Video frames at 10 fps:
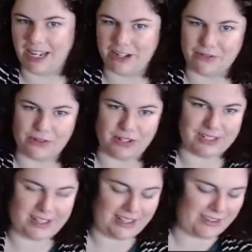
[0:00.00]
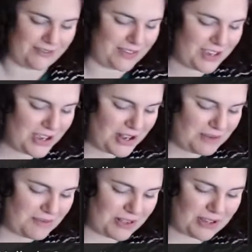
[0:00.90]
And of course, I love
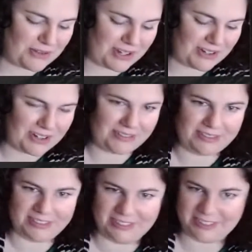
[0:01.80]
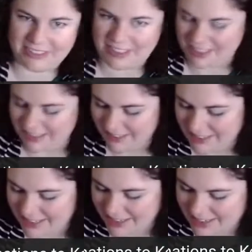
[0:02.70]
blowing off the
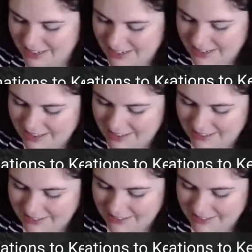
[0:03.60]
dandelion seeds.